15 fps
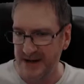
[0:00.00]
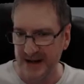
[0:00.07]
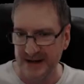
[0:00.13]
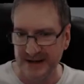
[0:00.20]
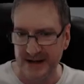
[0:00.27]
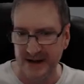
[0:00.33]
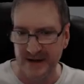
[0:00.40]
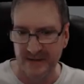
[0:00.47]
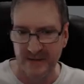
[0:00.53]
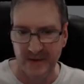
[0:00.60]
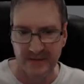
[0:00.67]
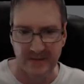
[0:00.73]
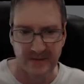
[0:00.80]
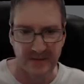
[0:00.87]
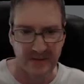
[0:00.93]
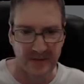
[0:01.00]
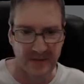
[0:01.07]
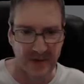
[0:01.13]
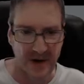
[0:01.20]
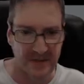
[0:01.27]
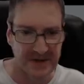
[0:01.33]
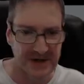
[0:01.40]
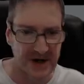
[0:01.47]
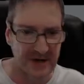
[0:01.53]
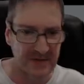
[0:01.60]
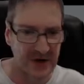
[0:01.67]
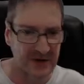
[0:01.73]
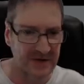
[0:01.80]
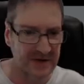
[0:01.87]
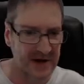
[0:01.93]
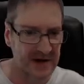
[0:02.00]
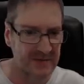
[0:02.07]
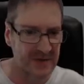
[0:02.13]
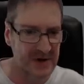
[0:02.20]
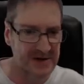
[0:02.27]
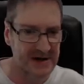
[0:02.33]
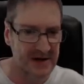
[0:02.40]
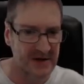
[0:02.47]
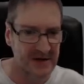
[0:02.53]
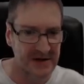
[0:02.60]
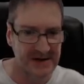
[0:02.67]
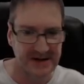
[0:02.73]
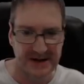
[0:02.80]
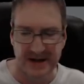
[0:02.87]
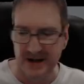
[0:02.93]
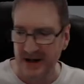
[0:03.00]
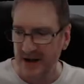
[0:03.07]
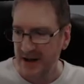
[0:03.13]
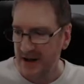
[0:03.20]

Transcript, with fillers: Girl says, um, I'm just going to mute the music on this.